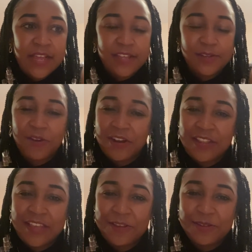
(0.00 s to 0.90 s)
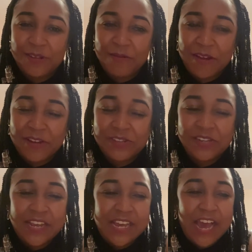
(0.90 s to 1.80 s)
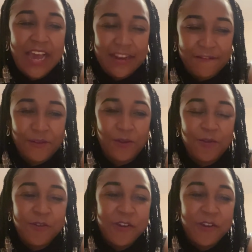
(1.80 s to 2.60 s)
So God, thank you so much. I love you.